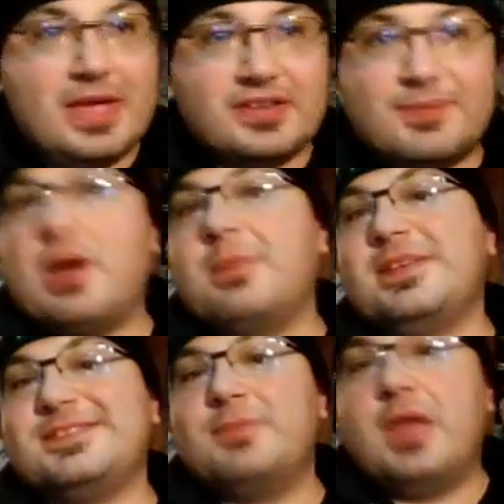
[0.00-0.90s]
Here's the
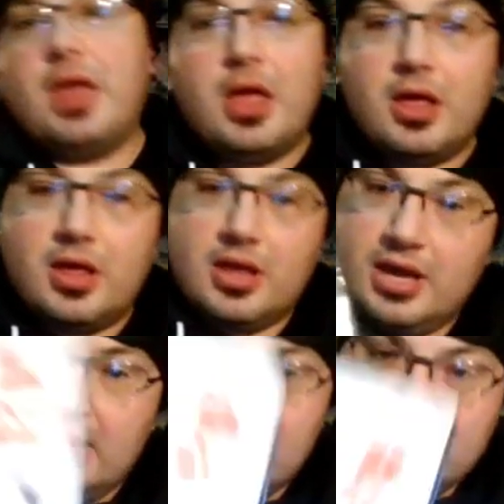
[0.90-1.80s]
premise.
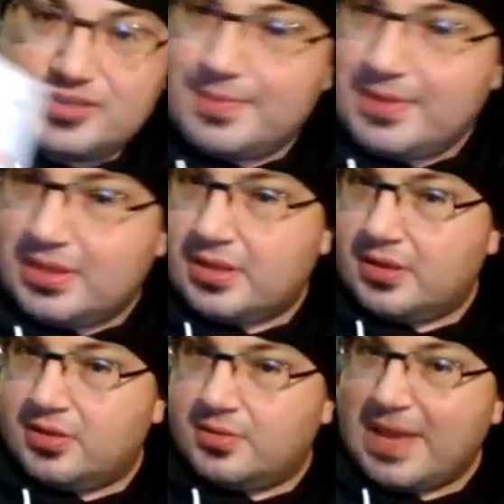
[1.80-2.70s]

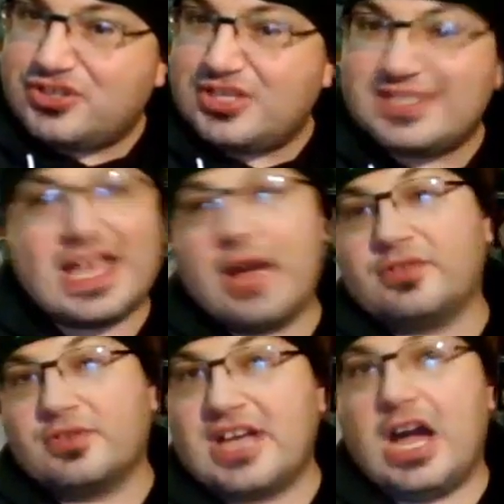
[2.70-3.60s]
Pesci's
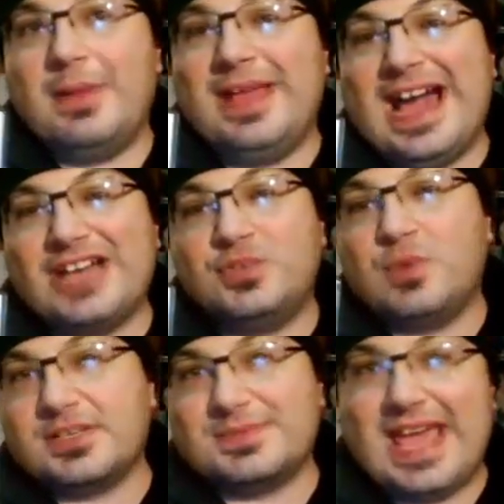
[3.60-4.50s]
character, Tommy, actually